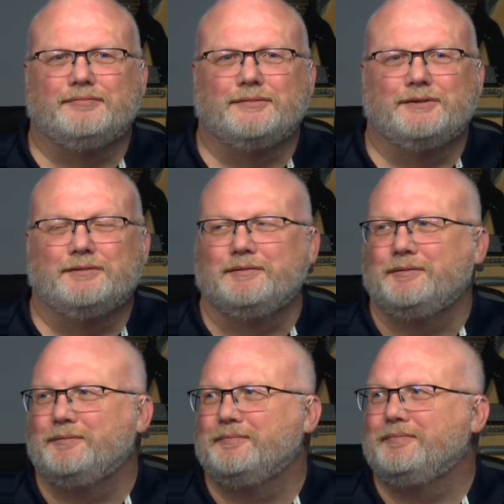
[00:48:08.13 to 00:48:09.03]

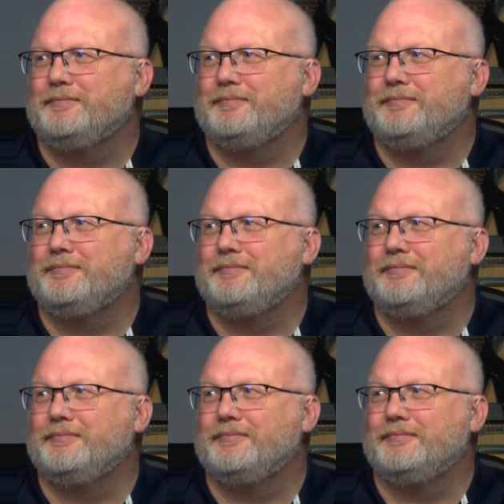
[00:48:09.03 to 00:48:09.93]

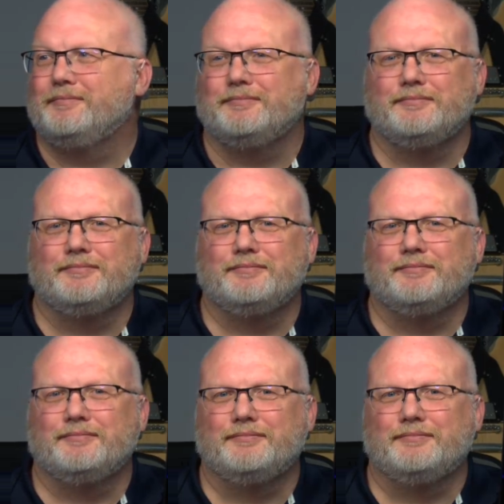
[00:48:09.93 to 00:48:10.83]

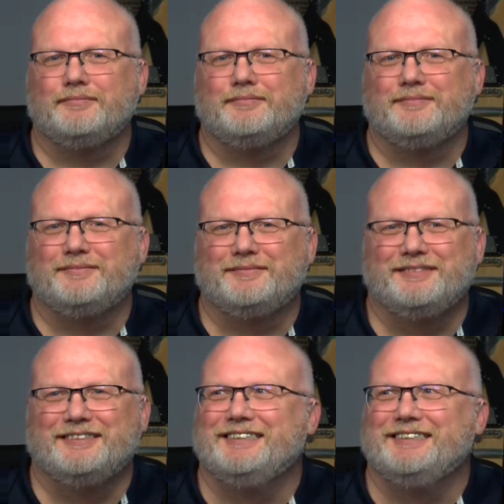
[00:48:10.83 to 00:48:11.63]
[no speech]